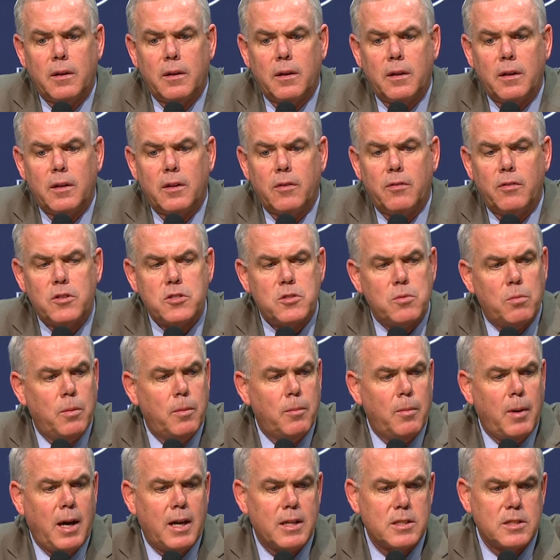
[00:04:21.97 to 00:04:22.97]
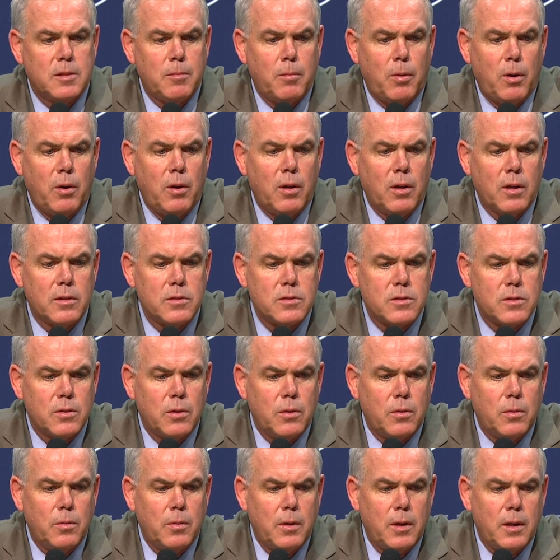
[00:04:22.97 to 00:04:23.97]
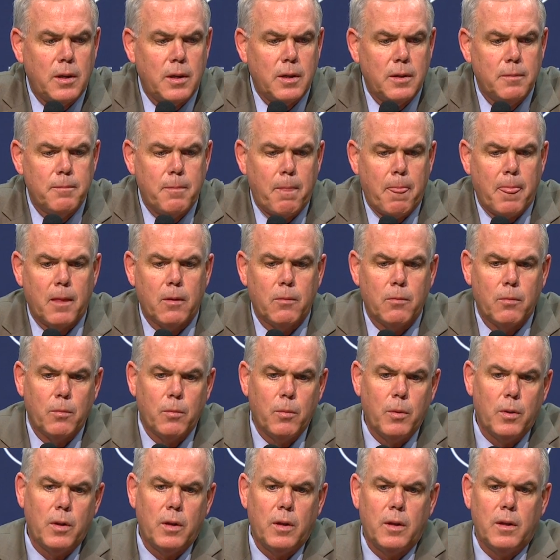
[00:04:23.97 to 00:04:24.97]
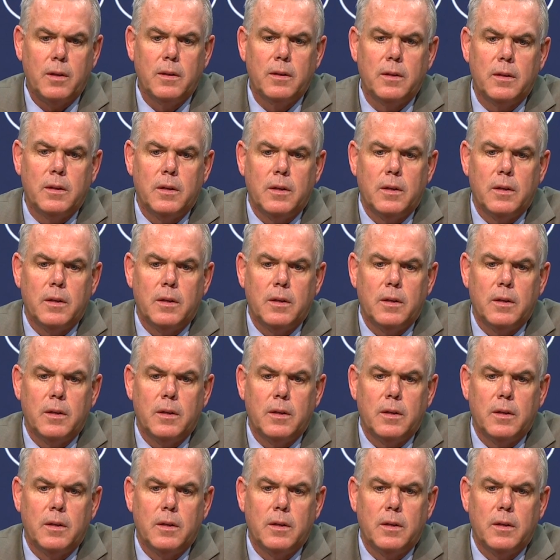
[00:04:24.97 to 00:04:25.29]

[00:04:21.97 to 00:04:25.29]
in Division One basketball, and so uh, we'll